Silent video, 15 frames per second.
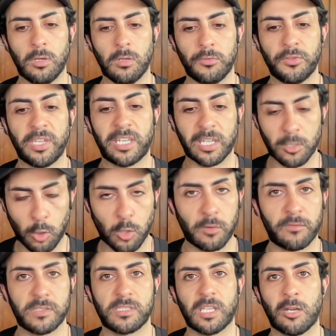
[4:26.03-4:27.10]
they can
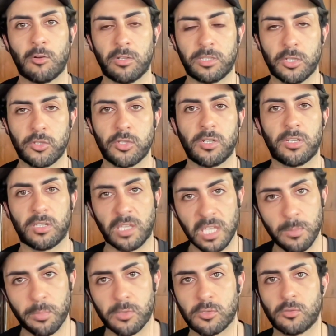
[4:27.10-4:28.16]
harvest our attention and
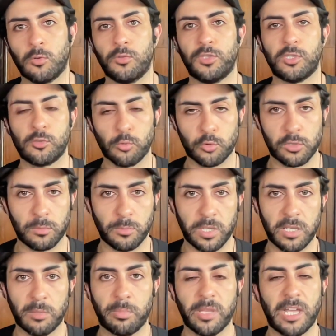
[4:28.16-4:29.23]
keep us on these social
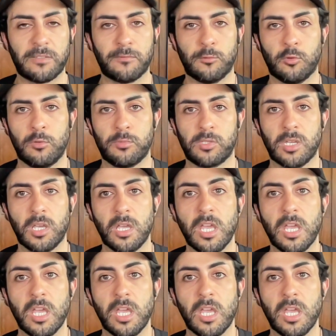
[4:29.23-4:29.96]
media platforms